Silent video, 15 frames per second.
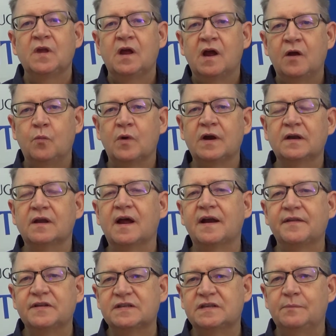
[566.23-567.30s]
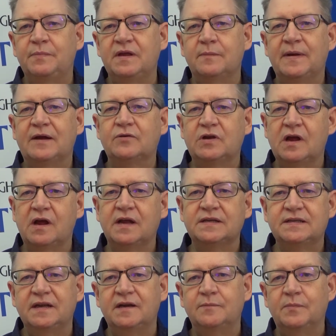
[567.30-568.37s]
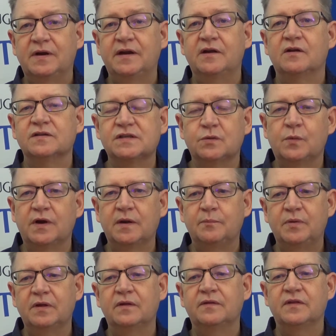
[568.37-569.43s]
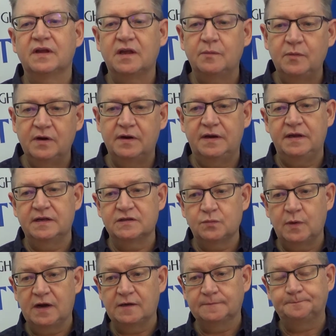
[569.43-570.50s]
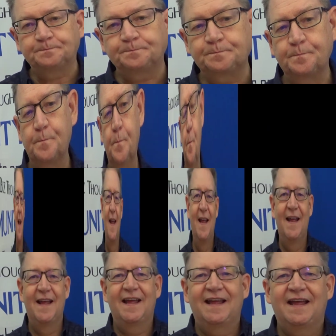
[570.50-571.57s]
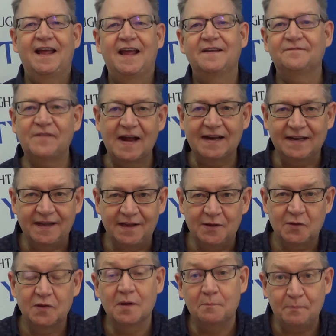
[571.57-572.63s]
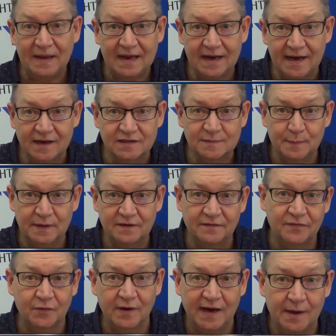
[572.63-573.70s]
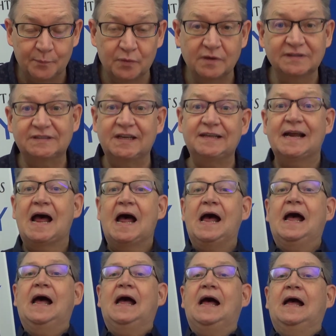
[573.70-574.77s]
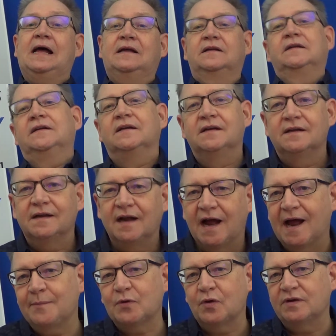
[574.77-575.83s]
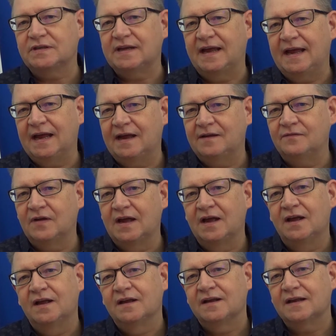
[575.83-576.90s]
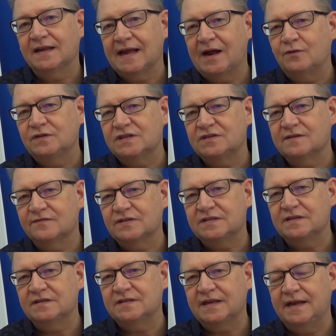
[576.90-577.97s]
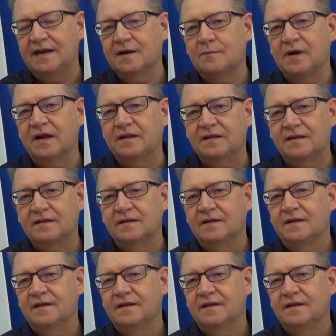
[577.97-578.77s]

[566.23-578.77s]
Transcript: I want a lot of this to be about content, but I also want to build the community as well. And finally, the big announcement for April. Ta-da! I'm going to have cloud services in a month